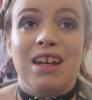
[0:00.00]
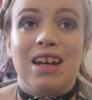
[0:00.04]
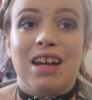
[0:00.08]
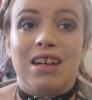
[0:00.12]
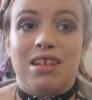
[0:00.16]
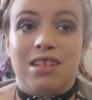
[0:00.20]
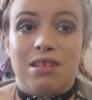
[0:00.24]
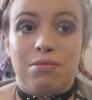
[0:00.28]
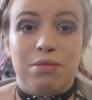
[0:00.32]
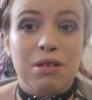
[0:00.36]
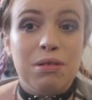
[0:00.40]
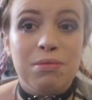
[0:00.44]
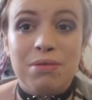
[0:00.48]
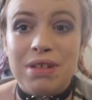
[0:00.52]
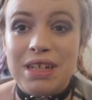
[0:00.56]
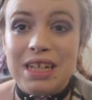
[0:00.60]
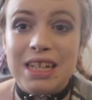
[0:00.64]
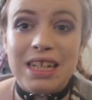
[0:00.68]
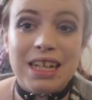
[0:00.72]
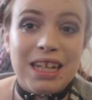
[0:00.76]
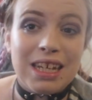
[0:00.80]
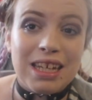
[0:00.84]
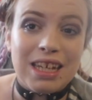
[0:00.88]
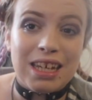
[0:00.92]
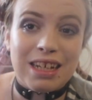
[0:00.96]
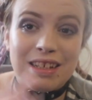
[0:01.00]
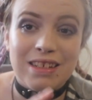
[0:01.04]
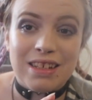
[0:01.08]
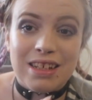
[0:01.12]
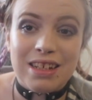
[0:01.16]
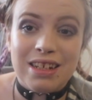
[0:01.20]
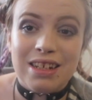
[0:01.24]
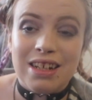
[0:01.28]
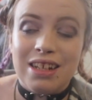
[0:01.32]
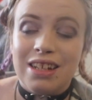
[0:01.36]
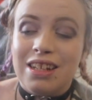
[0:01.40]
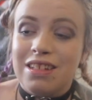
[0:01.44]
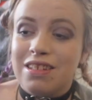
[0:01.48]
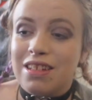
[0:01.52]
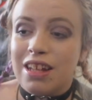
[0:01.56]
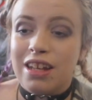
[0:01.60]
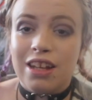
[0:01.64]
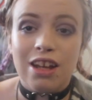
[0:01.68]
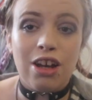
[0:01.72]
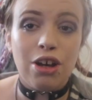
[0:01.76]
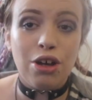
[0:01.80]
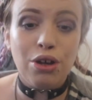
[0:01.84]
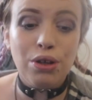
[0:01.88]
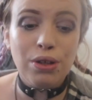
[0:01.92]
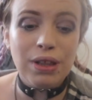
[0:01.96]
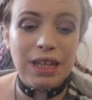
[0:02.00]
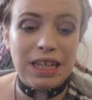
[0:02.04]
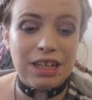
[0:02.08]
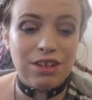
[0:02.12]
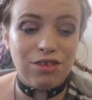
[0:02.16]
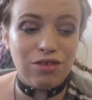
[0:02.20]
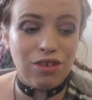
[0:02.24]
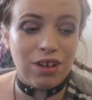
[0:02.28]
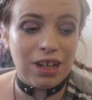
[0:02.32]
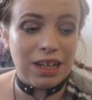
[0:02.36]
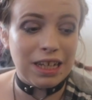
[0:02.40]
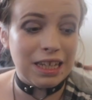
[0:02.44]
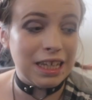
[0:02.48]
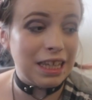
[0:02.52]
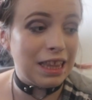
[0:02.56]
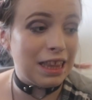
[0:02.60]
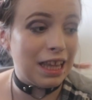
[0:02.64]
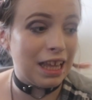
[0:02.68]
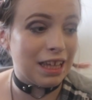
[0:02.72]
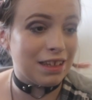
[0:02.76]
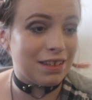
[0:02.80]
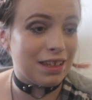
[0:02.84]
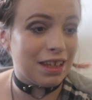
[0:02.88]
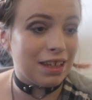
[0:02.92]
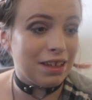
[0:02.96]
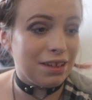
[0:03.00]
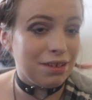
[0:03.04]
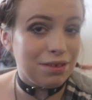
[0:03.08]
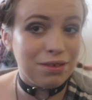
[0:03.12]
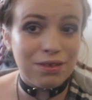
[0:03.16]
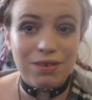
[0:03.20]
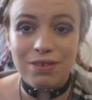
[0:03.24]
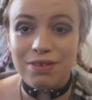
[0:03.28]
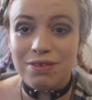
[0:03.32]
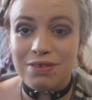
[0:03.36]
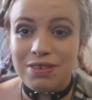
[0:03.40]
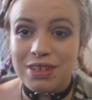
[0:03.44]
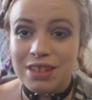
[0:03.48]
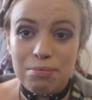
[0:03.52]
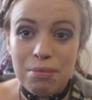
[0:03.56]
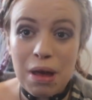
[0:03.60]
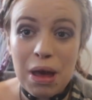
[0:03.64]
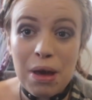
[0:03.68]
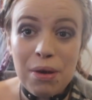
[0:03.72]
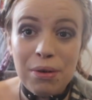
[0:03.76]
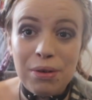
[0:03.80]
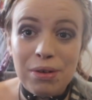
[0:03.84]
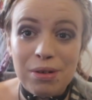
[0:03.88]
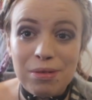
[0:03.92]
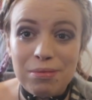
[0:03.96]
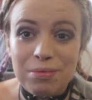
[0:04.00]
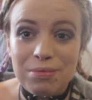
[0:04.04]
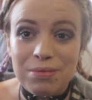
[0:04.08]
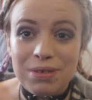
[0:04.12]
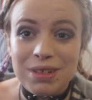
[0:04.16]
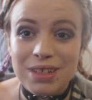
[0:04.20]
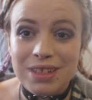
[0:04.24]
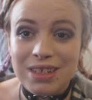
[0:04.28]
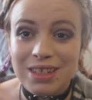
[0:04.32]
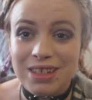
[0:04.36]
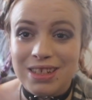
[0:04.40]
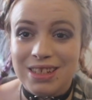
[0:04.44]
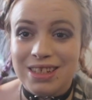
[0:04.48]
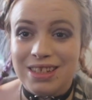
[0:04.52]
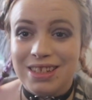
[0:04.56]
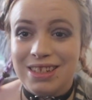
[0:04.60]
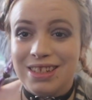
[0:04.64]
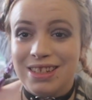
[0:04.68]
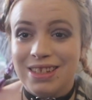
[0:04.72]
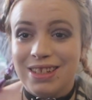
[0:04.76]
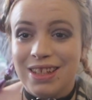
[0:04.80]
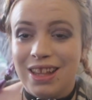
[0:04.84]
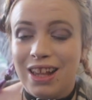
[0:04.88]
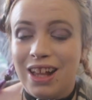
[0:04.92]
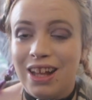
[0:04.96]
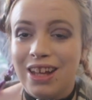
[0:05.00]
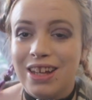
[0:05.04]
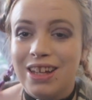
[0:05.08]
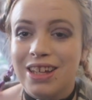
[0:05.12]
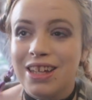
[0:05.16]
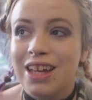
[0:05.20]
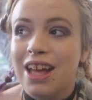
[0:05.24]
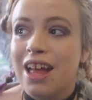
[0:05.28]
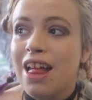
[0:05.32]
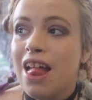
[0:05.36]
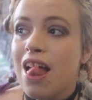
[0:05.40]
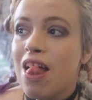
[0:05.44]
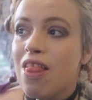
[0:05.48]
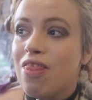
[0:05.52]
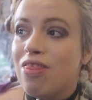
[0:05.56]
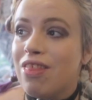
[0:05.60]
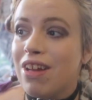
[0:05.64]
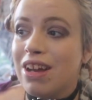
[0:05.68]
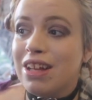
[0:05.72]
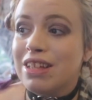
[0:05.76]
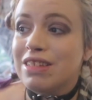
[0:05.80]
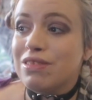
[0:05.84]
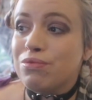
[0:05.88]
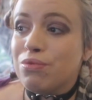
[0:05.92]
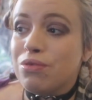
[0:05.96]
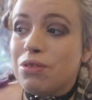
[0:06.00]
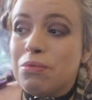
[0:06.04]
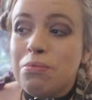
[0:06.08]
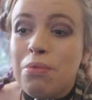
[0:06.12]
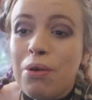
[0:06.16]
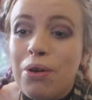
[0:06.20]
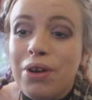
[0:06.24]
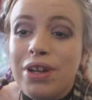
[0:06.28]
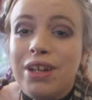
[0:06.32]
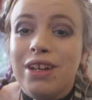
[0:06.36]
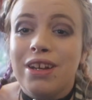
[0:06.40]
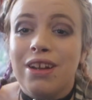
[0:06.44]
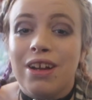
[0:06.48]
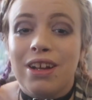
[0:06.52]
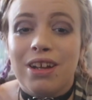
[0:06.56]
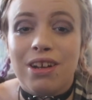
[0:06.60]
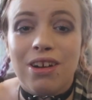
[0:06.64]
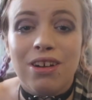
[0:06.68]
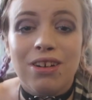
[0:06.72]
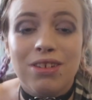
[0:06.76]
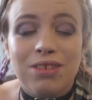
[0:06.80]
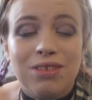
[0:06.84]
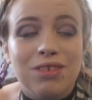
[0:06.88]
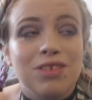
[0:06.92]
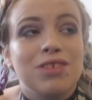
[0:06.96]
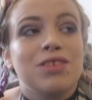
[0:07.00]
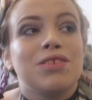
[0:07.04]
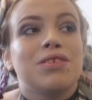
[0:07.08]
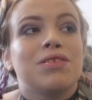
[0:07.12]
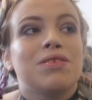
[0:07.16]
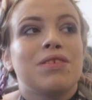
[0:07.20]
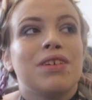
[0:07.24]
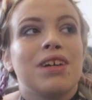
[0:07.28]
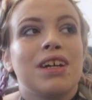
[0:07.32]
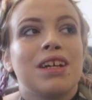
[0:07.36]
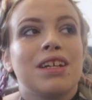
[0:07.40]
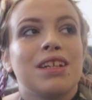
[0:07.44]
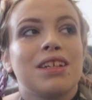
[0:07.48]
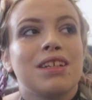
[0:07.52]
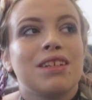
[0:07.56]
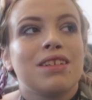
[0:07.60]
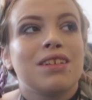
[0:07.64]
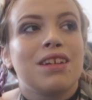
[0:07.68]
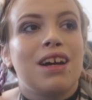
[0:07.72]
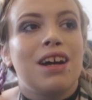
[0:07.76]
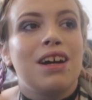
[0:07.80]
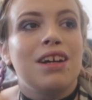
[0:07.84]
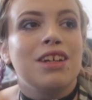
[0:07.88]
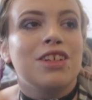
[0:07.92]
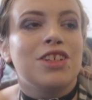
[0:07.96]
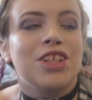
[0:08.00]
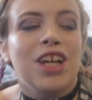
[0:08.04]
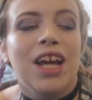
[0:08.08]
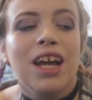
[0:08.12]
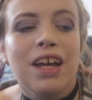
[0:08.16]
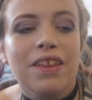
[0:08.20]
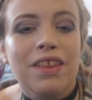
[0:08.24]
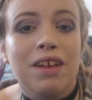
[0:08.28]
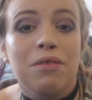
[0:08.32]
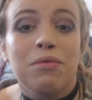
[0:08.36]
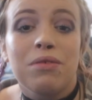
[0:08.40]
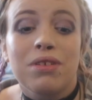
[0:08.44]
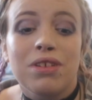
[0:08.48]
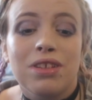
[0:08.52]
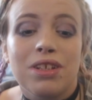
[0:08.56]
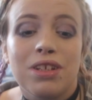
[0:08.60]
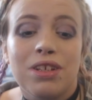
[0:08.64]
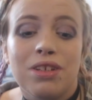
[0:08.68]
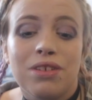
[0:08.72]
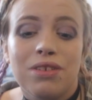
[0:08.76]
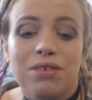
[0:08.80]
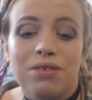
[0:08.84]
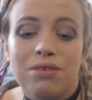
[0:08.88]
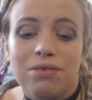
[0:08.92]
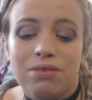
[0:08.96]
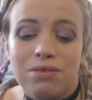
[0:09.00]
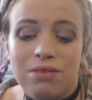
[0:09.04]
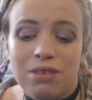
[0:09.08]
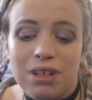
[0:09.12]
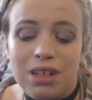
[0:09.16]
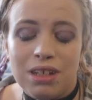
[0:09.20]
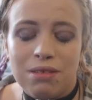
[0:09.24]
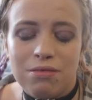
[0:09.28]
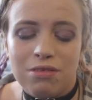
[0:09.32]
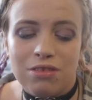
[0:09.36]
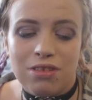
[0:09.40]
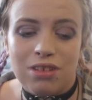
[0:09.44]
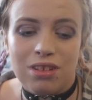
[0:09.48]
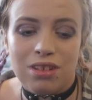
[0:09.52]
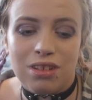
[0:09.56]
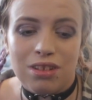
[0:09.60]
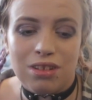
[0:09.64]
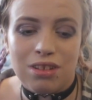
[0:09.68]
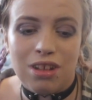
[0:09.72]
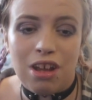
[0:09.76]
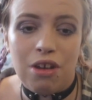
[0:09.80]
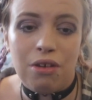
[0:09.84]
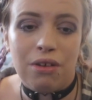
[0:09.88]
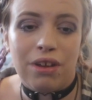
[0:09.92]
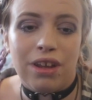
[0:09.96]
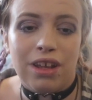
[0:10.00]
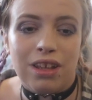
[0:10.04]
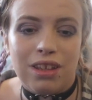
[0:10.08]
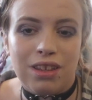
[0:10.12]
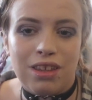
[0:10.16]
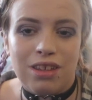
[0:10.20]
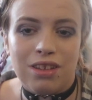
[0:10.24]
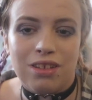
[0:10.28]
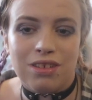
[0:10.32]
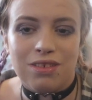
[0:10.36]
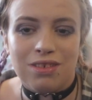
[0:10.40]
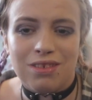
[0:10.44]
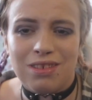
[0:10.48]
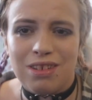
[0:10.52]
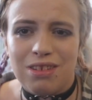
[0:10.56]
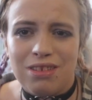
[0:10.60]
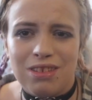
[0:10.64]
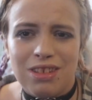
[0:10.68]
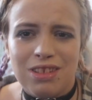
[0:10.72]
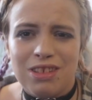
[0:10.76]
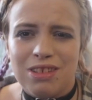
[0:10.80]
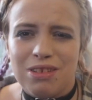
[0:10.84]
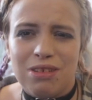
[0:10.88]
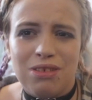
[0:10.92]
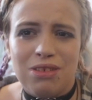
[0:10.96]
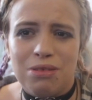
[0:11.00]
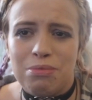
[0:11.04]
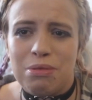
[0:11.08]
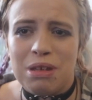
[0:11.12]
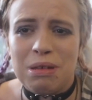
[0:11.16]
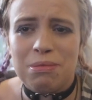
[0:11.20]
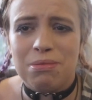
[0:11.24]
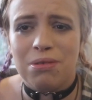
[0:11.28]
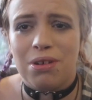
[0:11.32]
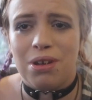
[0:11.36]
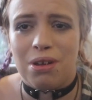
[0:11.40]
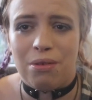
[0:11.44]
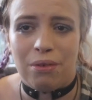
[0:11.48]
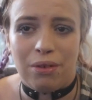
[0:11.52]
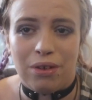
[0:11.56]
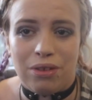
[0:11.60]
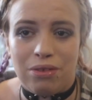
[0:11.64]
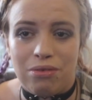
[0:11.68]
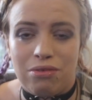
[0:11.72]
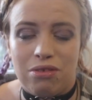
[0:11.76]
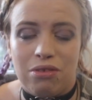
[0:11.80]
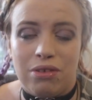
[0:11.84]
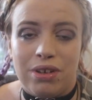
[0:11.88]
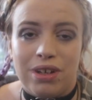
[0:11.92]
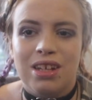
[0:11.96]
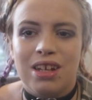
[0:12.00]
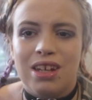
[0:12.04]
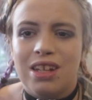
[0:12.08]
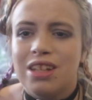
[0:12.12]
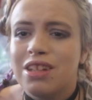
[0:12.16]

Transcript: And the BPD kicks in and it's like, oh, let's try and kill ourselves. Boom! Like, that's what the point I got to. And I share that with you knowing that there's other people going through it.